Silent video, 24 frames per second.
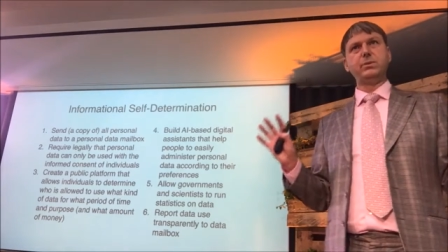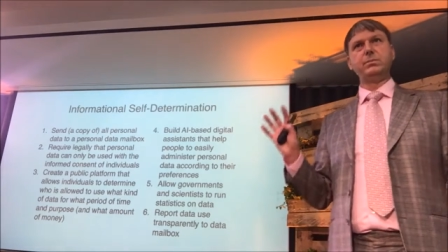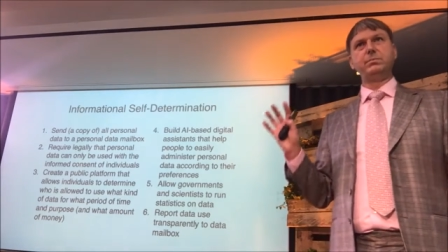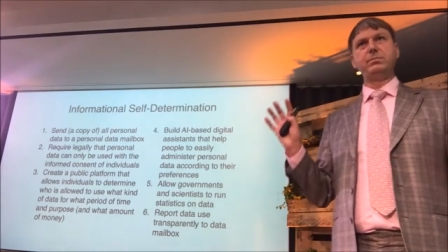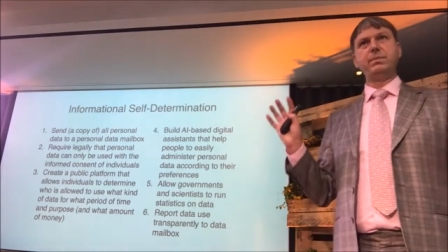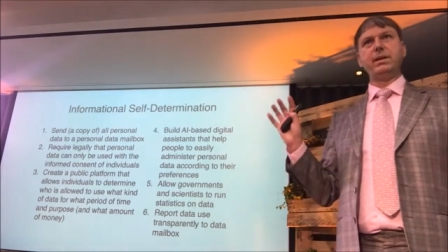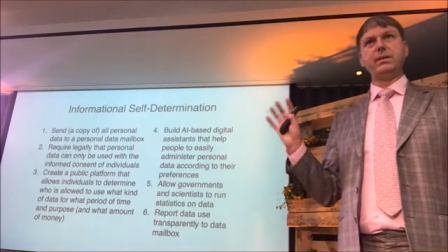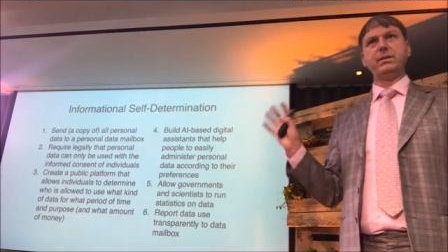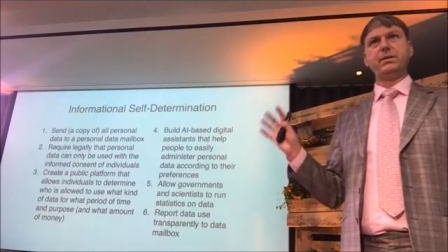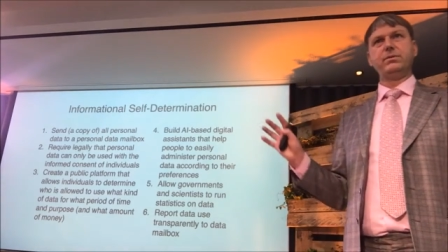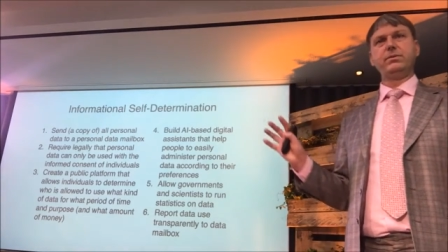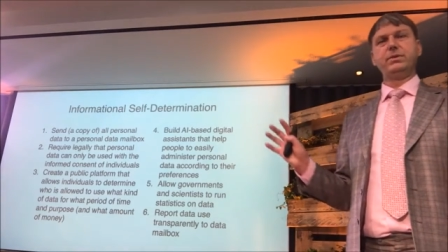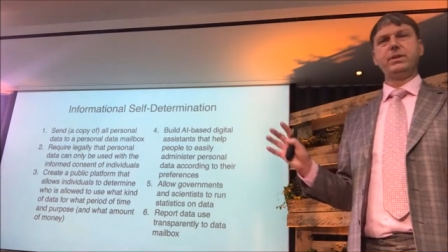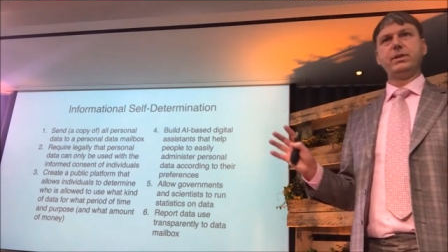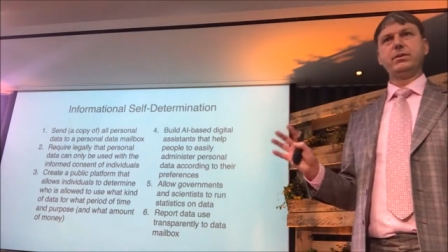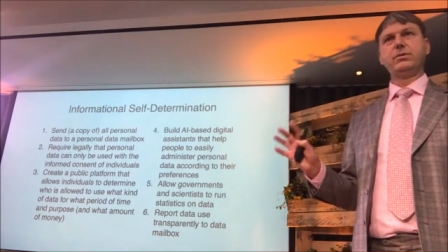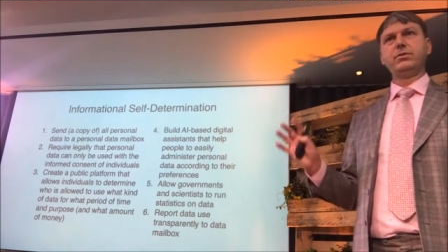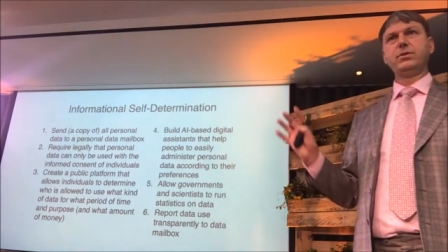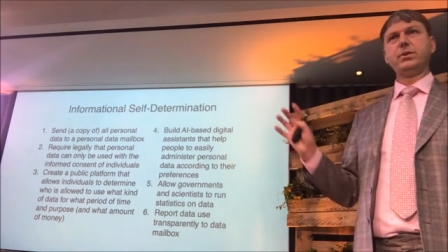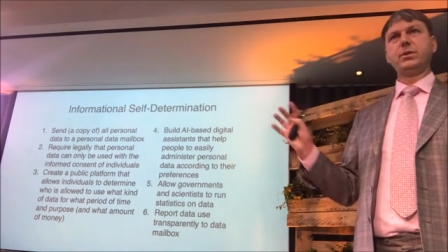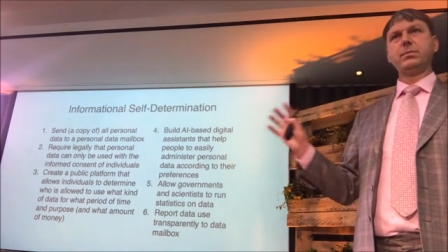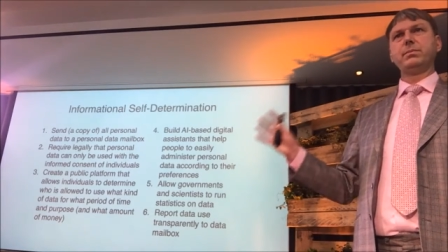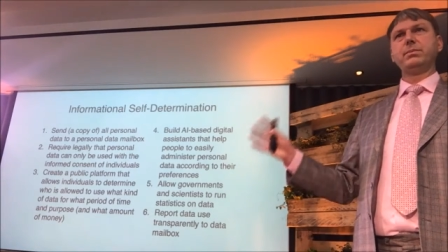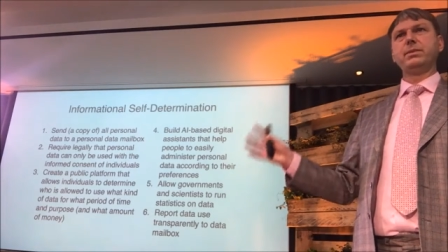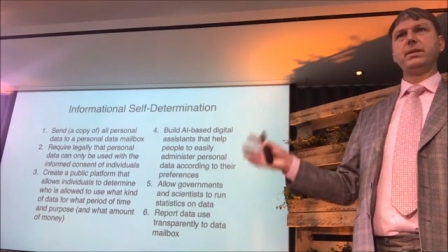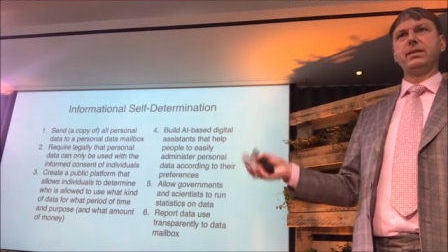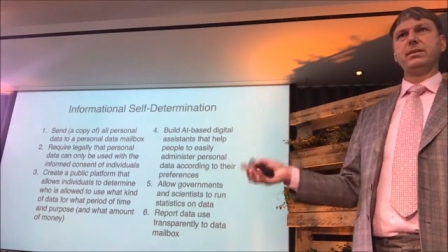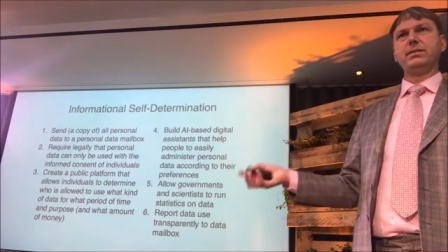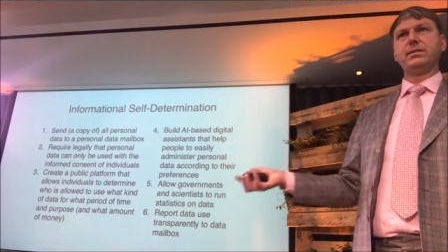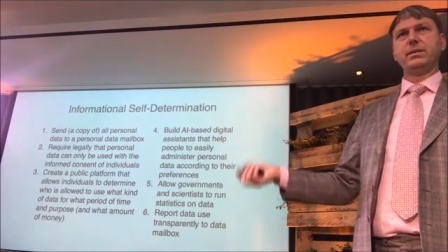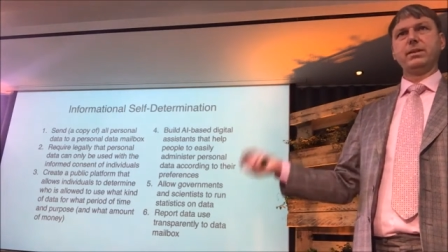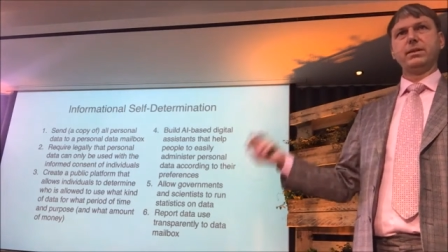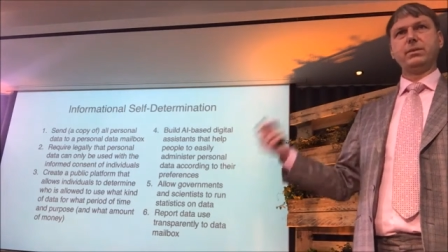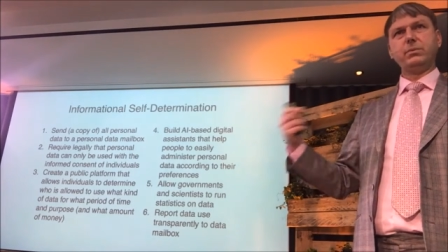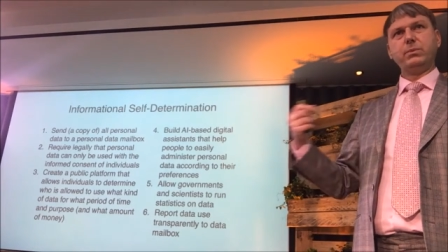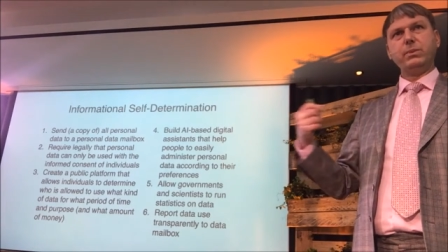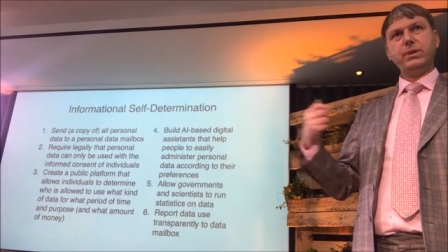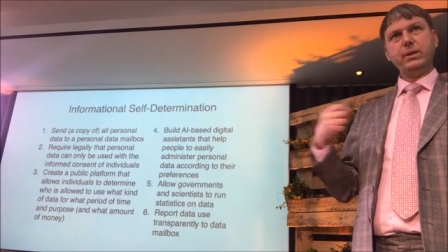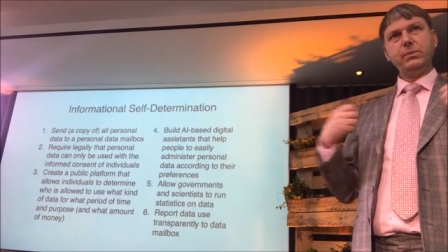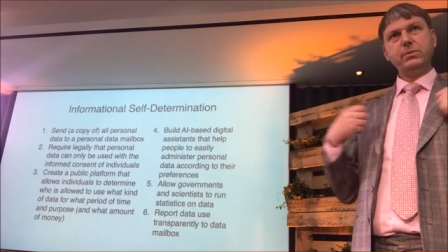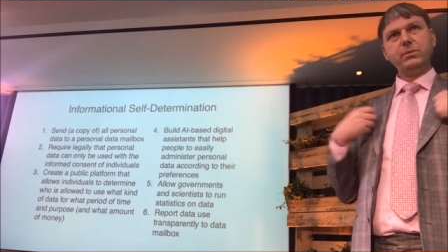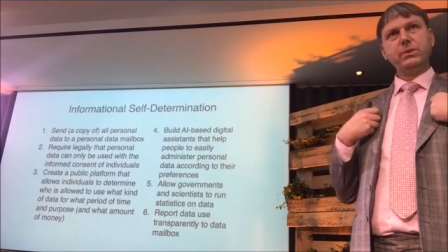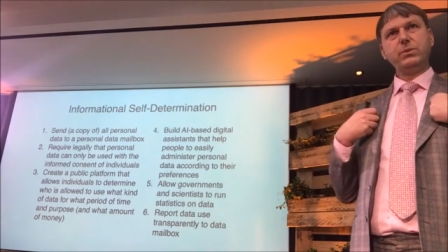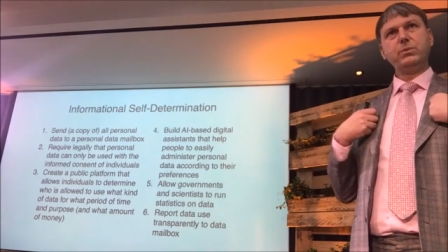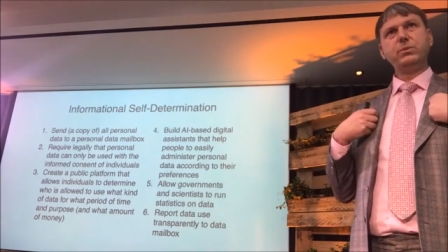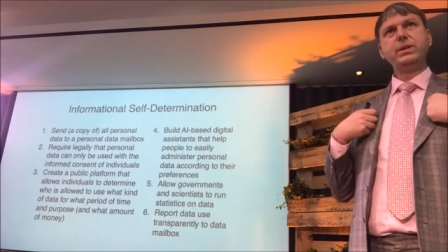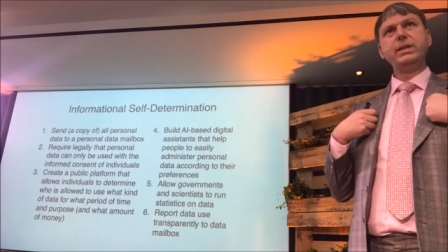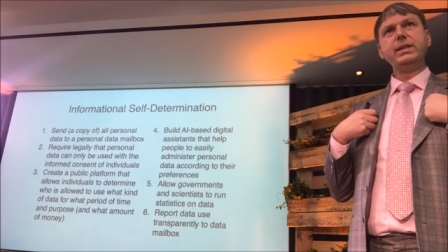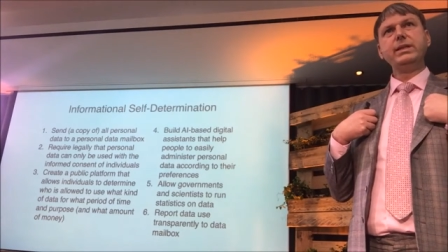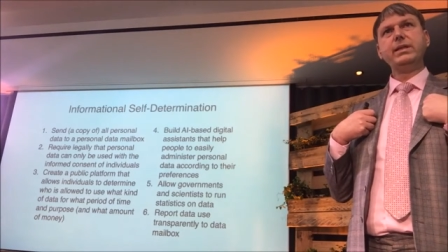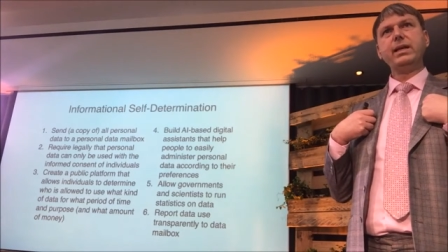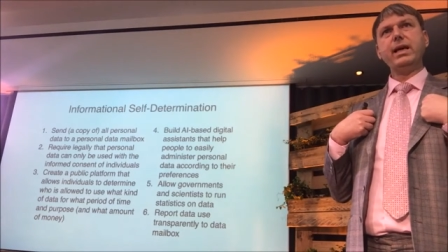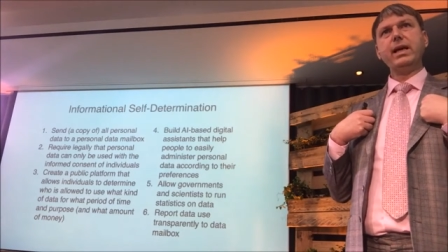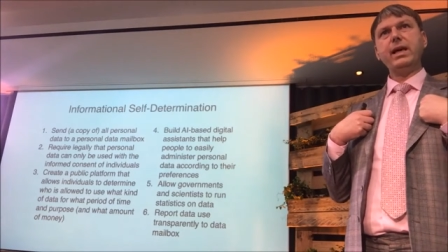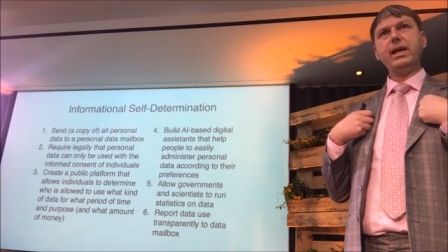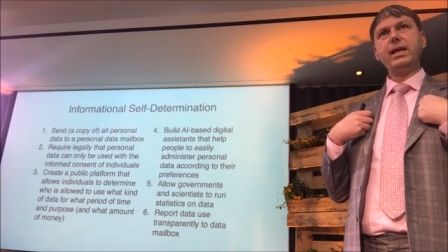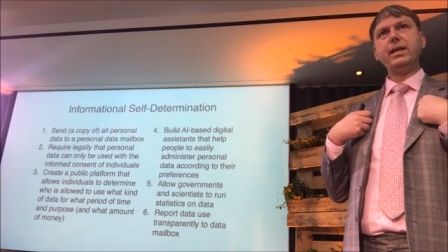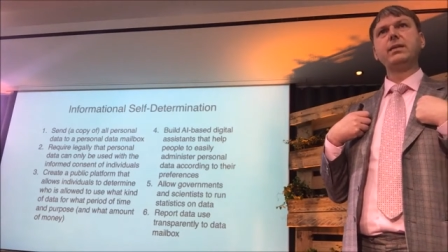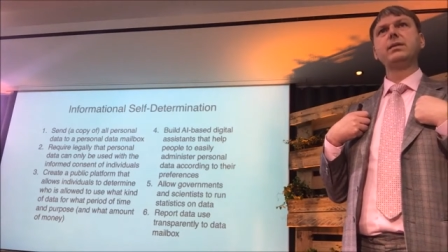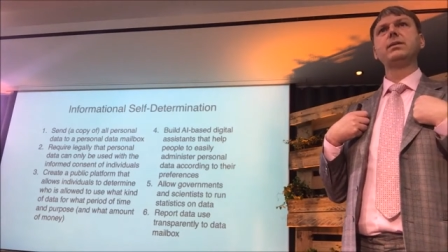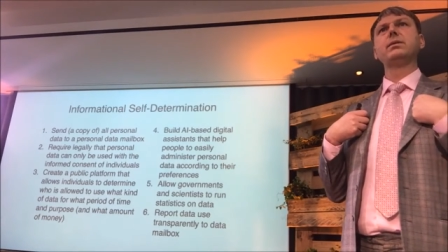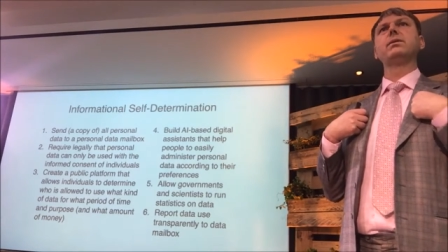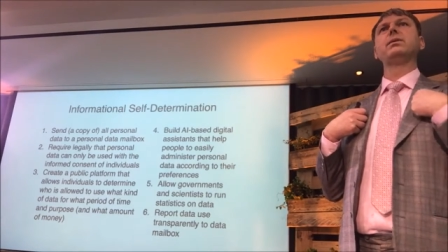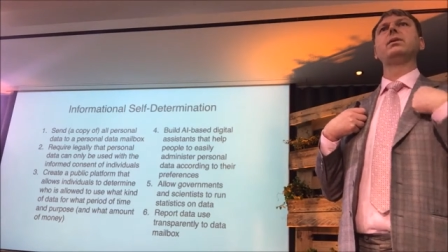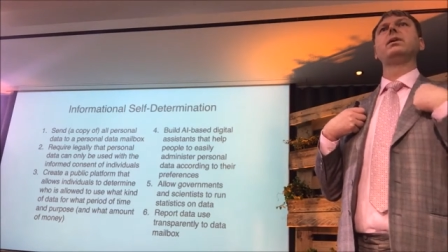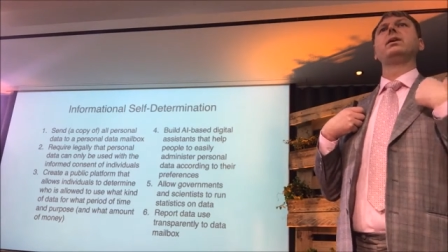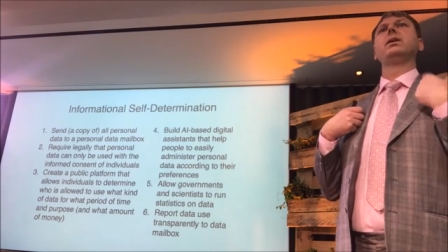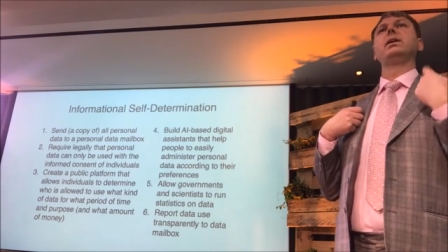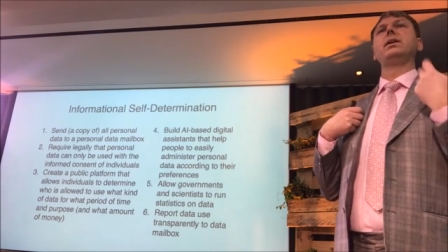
would benefit from this and we would regain